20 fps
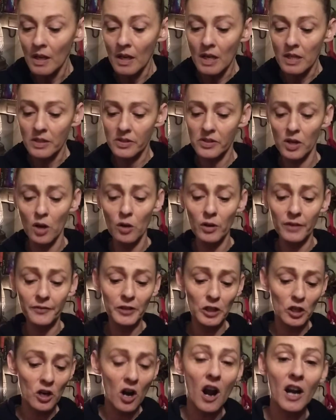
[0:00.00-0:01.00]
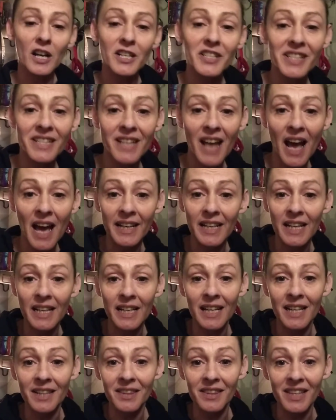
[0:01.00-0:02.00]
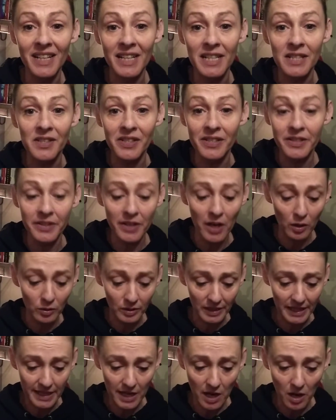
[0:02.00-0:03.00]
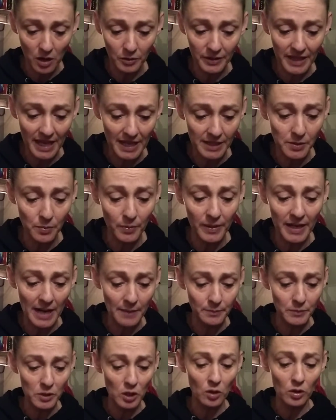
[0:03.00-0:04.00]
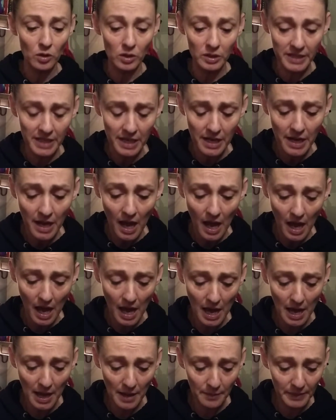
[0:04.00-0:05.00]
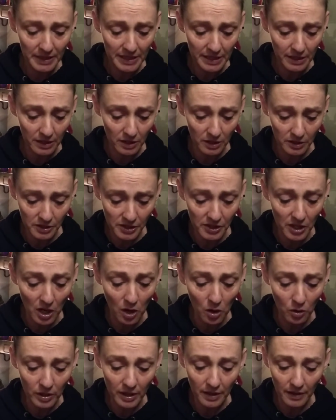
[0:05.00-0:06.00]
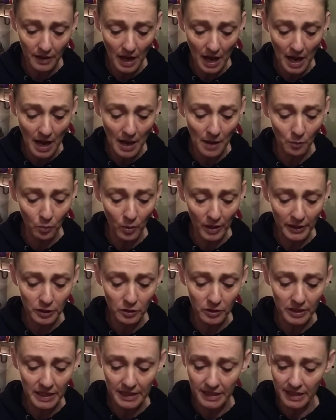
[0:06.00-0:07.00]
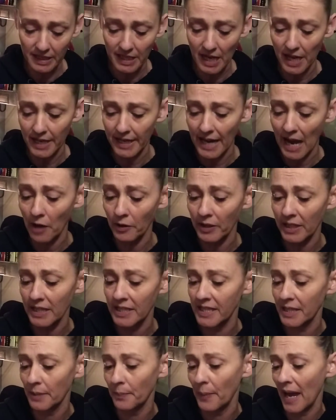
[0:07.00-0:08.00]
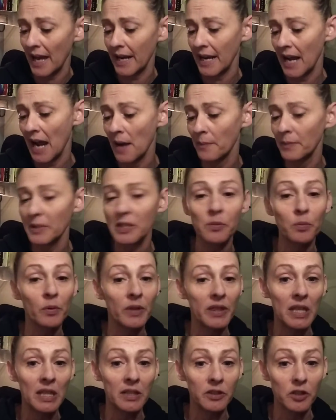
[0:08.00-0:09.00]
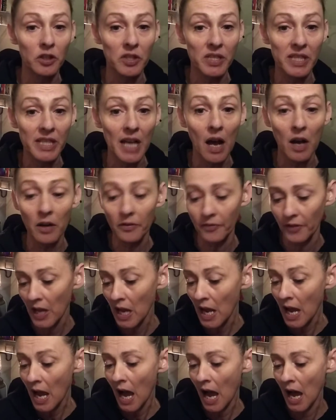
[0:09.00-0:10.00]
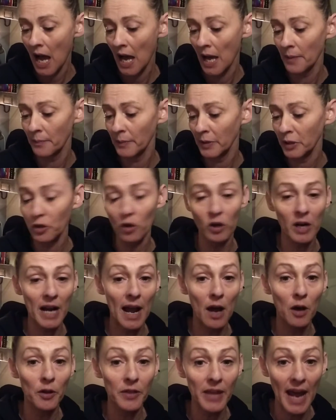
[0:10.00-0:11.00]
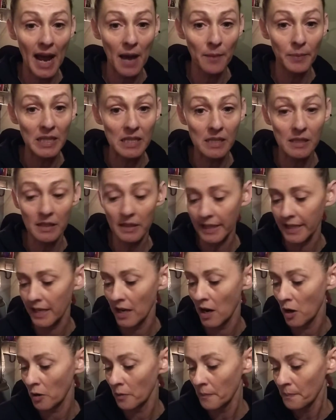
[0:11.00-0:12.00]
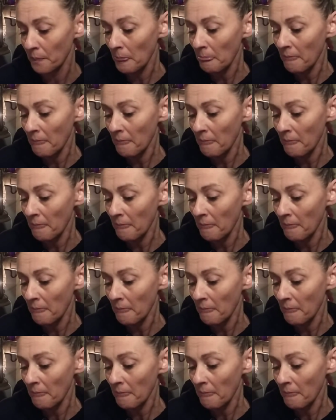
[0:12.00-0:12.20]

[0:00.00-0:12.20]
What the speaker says: So if your heart's not in it, then it's a no, Leo. That's what I'm told here. So what you need to cut out is the bad habits within yourself. Your health habits, Leo.